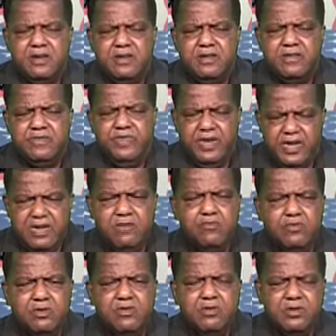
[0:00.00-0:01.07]
they
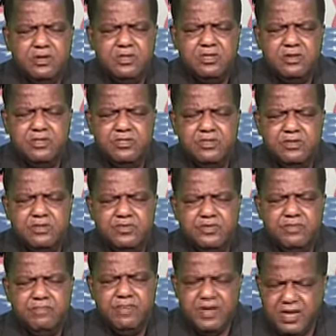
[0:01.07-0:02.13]
were the
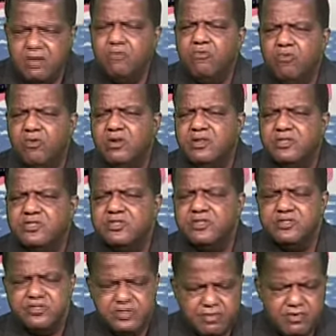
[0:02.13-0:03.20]
main ones on
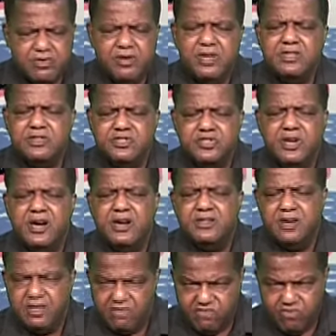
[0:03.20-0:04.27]
the Democratic side,
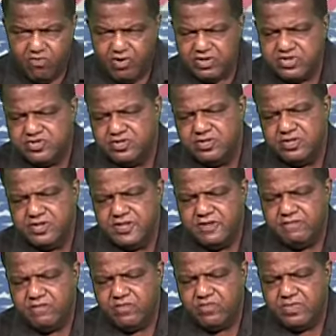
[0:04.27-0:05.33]
unfortunately,
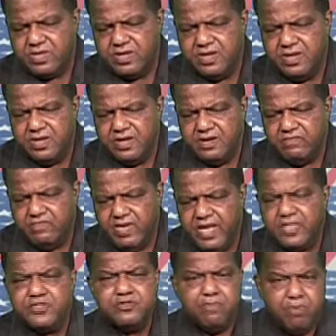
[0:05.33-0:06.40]

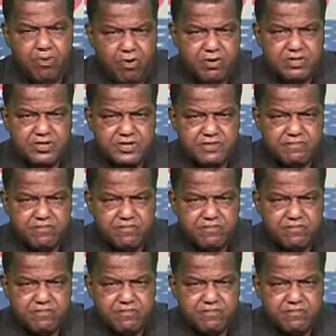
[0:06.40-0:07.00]
that supported